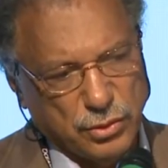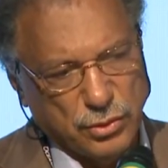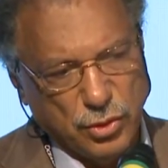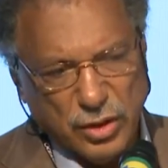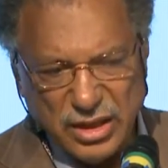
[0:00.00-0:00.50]

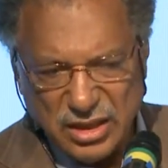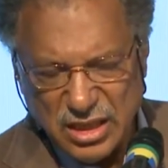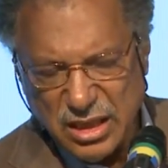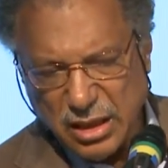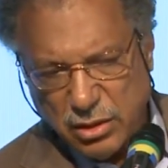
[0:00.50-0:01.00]
you can
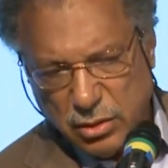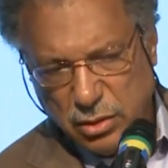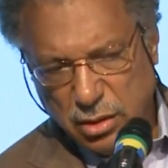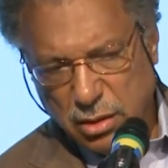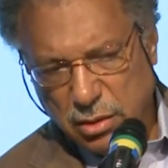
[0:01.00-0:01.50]
see that the
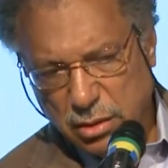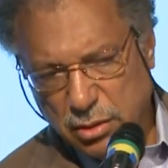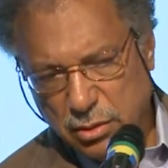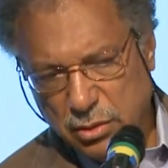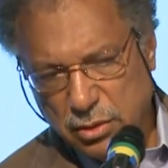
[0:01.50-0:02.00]

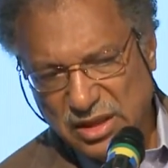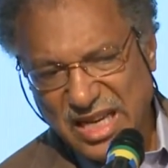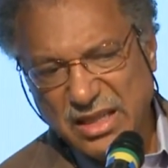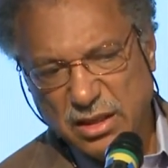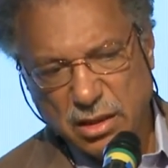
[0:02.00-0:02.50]

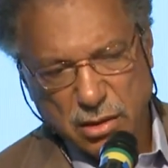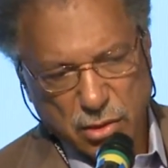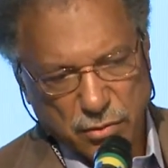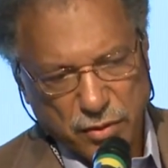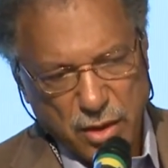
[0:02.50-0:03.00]
center
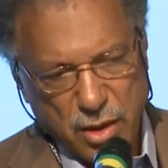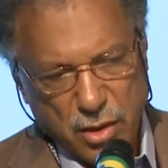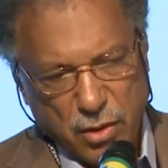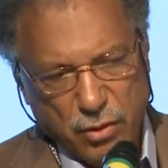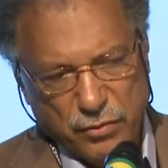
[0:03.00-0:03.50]

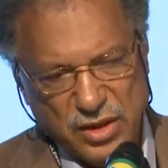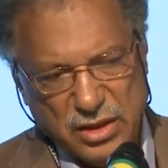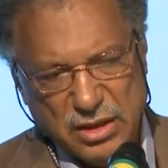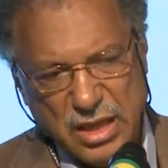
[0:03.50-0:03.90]
of these